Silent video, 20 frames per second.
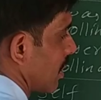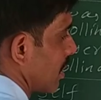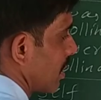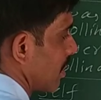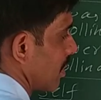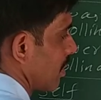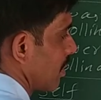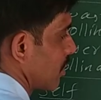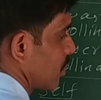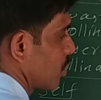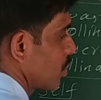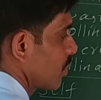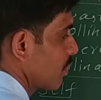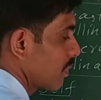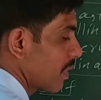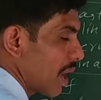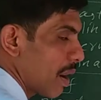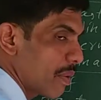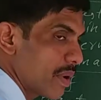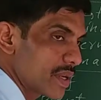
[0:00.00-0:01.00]
Two
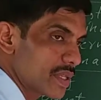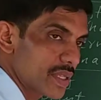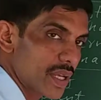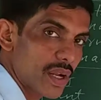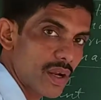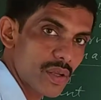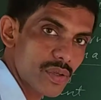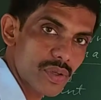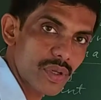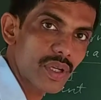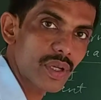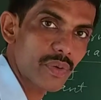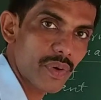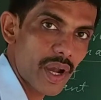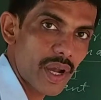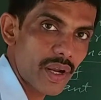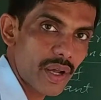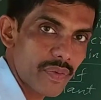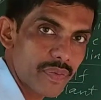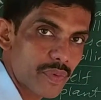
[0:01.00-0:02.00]
flowers are also required,
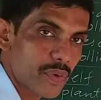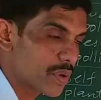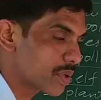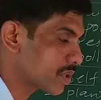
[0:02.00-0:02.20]
of course,